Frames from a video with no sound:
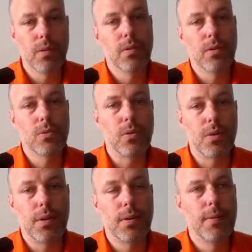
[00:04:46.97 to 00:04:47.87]

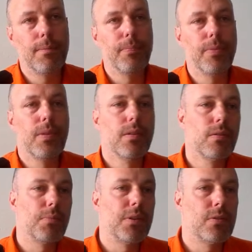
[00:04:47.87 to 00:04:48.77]

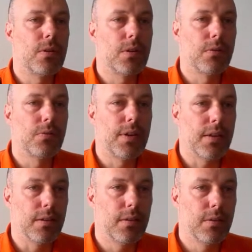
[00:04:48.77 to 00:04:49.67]
to be stored on Redis.